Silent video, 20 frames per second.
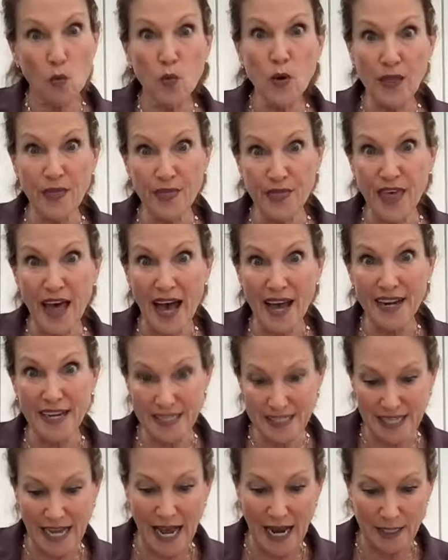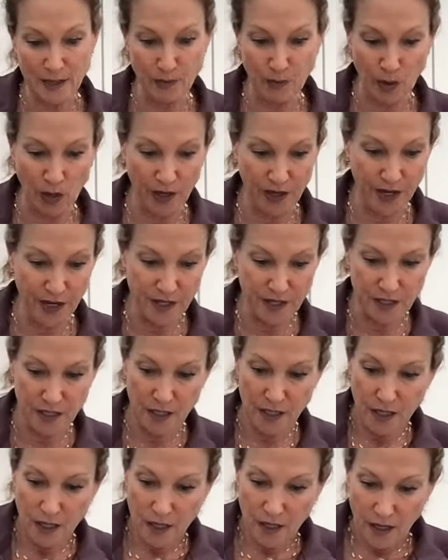with that exact product
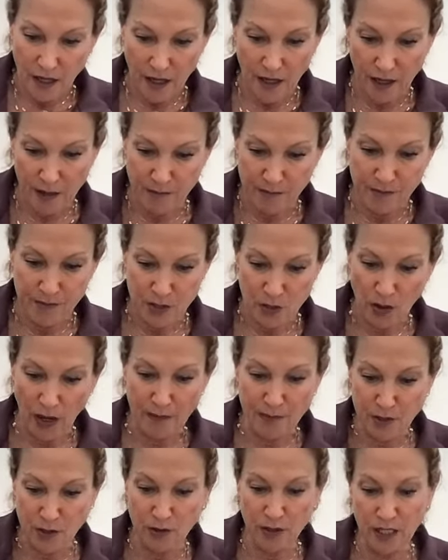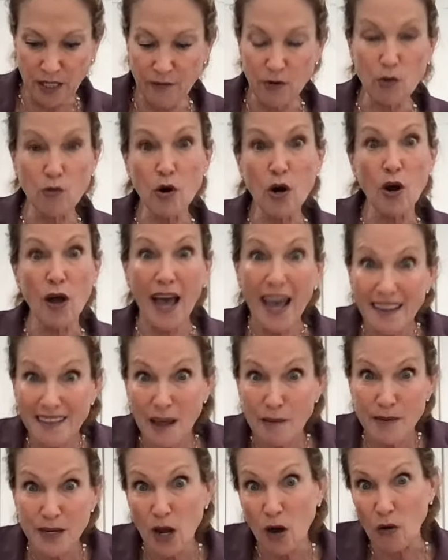um, so absolutely give it a whirl
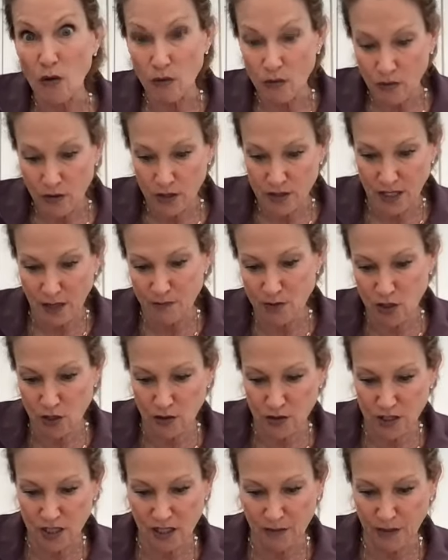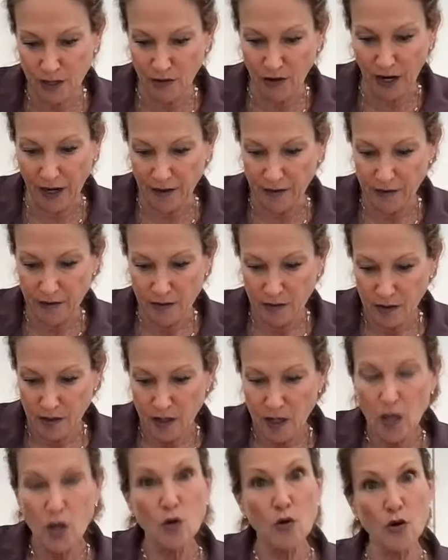and let me know because I'm sure it's going to be great.
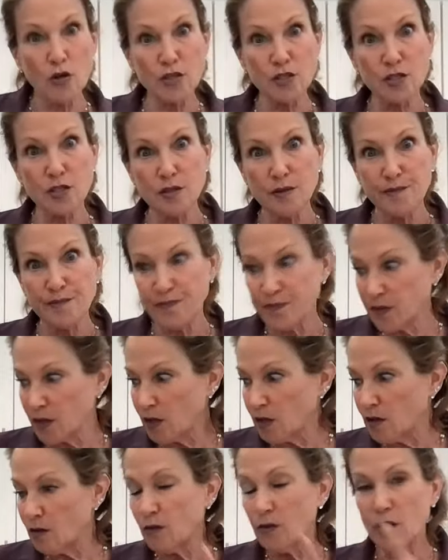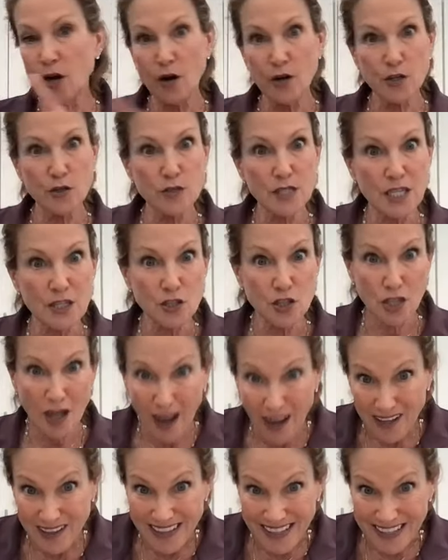Of course, we are using
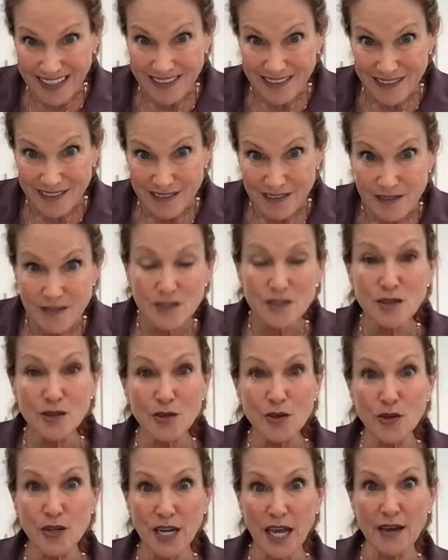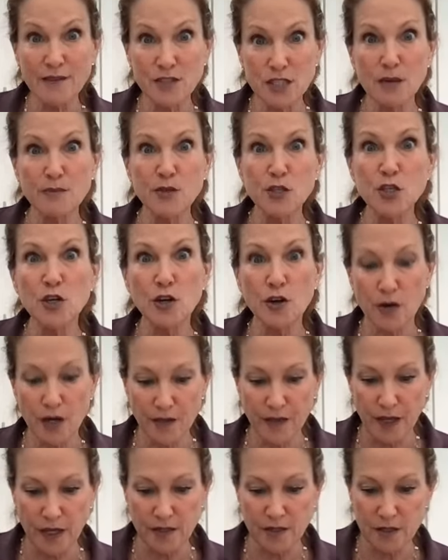chocolate, so you're going to have some sugar
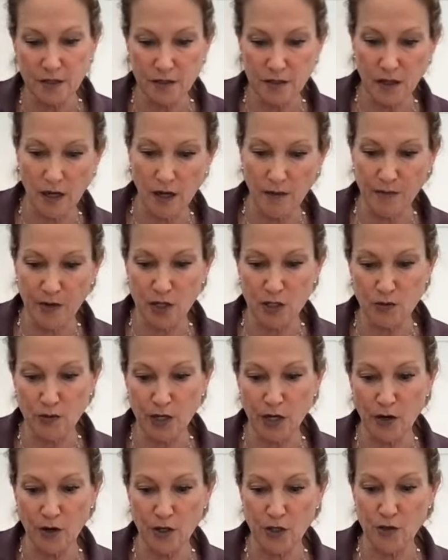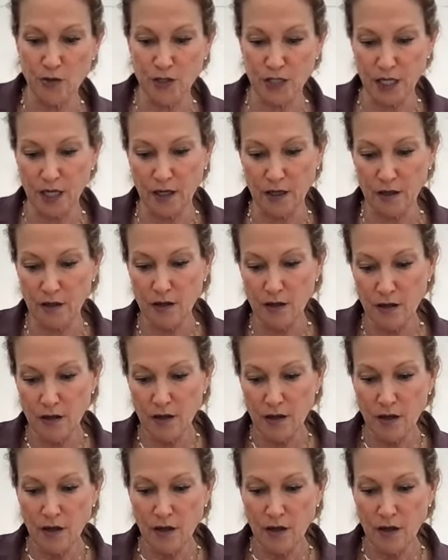in this because um, we are using